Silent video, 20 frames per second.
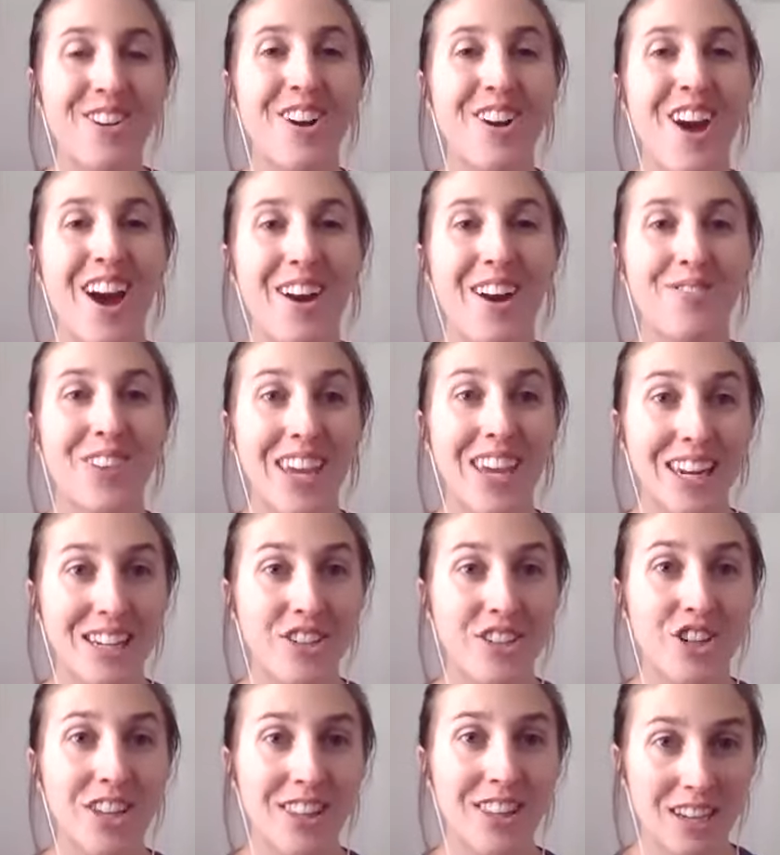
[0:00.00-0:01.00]
we're not
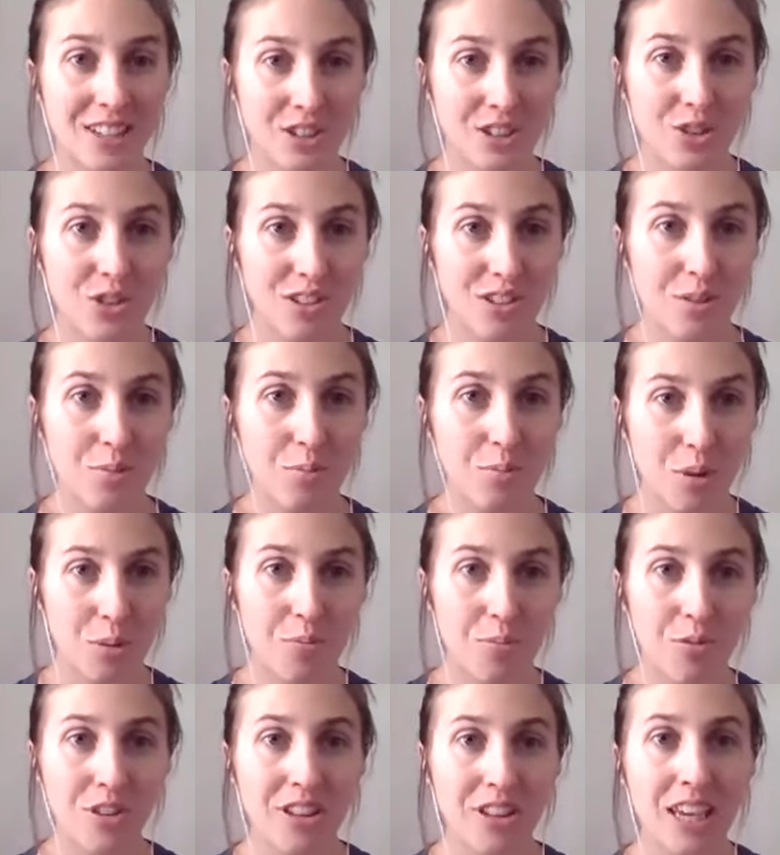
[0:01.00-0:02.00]
managing that stress
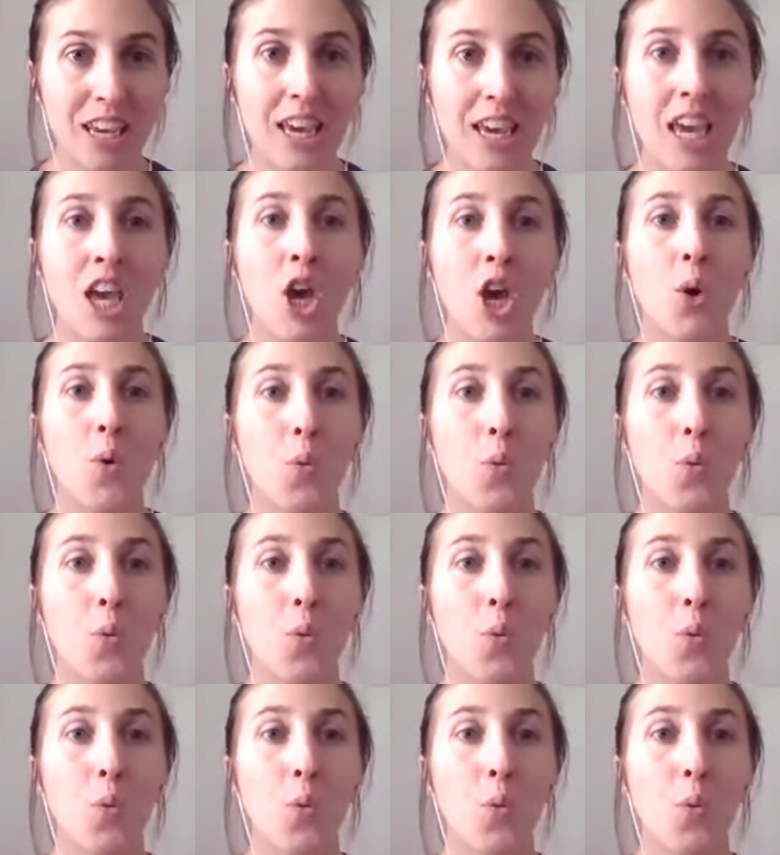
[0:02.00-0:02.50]
appropriately,